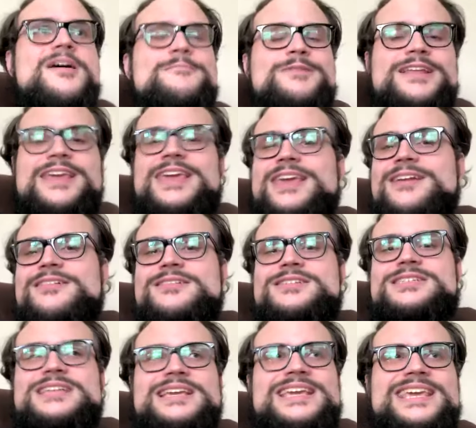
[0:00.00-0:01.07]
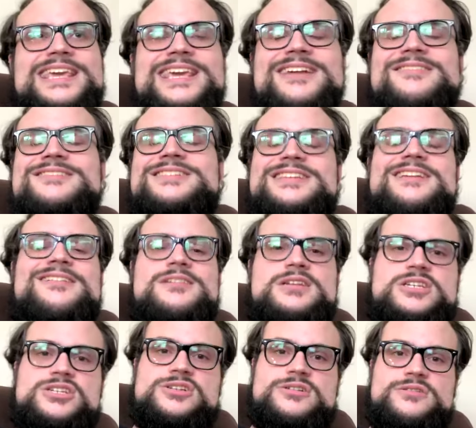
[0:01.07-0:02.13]
but here's here's the
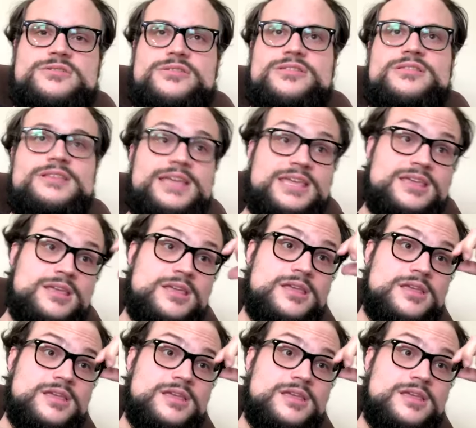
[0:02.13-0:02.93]
honest truth like